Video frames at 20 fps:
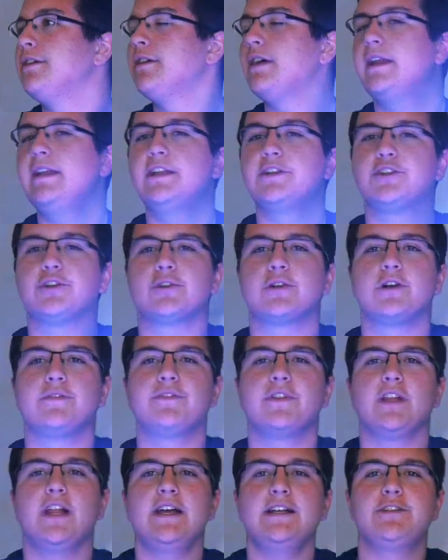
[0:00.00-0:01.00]
need to turn off
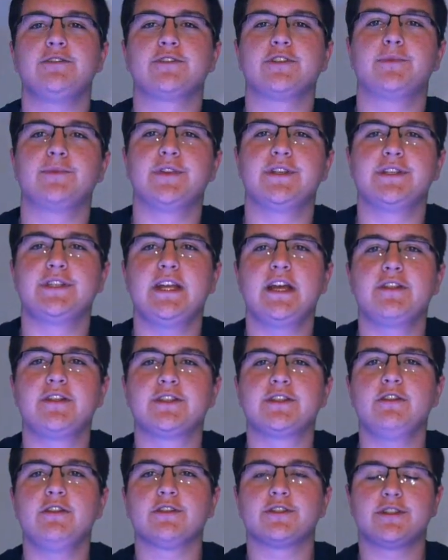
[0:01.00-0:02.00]
the lights or something to see how
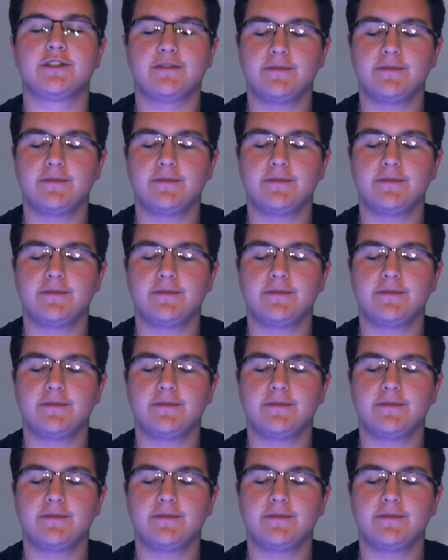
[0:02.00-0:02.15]
this looks.